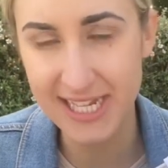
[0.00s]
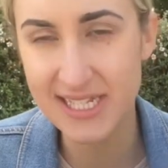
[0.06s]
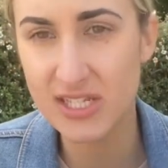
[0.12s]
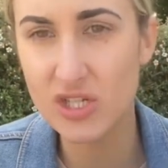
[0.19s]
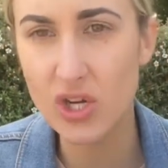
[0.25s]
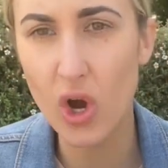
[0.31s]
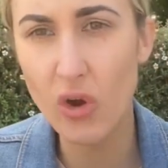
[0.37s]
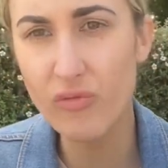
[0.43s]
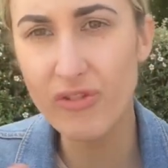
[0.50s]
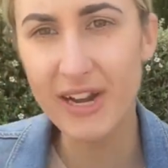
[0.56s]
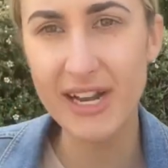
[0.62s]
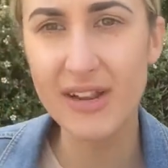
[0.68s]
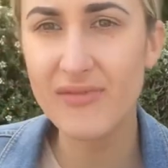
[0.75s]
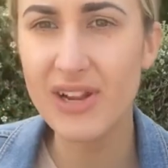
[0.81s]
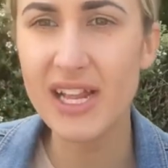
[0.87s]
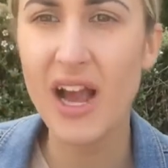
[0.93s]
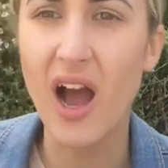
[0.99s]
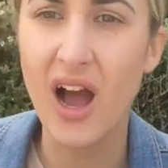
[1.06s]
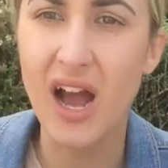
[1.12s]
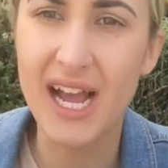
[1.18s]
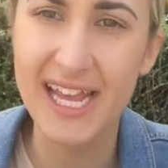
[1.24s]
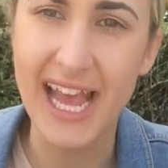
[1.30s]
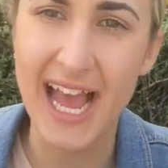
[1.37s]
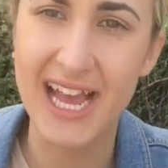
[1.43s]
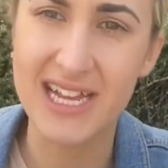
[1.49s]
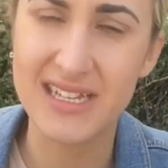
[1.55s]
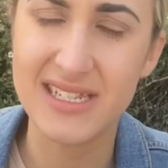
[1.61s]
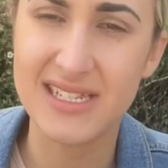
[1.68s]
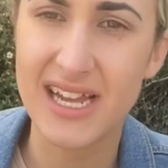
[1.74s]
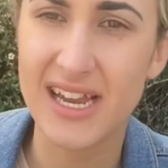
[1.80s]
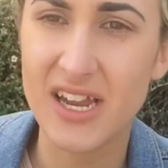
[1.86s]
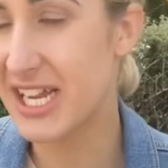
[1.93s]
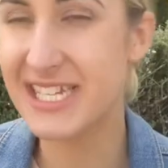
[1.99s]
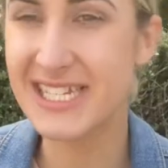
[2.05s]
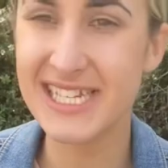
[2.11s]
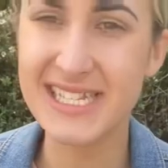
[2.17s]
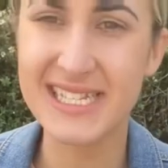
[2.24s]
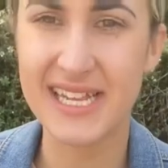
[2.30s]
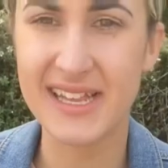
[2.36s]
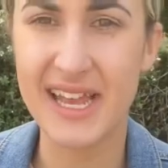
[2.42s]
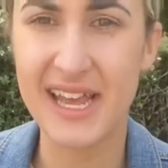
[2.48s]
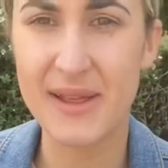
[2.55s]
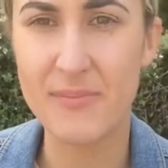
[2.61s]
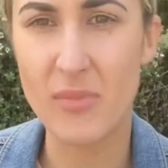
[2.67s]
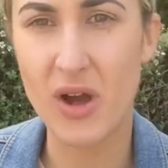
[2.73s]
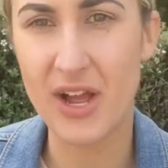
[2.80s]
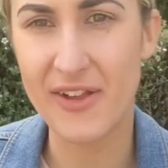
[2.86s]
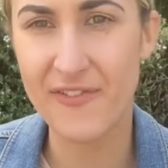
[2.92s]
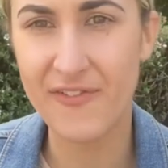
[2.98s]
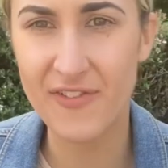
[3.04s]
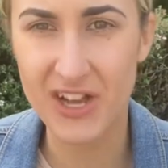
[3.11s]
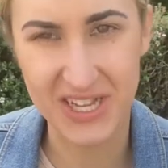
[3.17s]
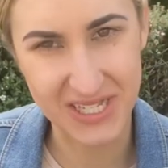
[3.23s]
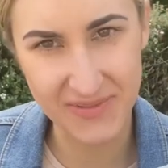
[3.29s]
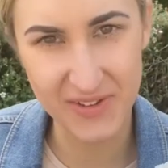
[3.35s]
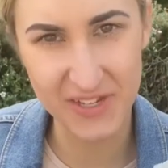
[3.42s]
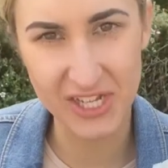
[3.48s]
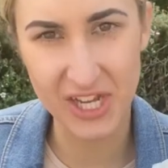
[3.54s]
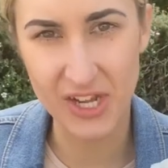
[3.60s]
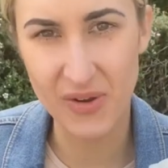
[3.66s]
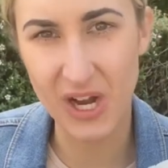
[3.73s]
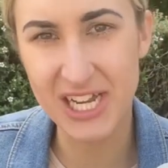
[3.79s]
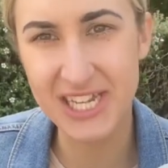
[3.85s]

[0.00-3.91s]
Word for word: It's not really, really high end, and I did say that in my first video.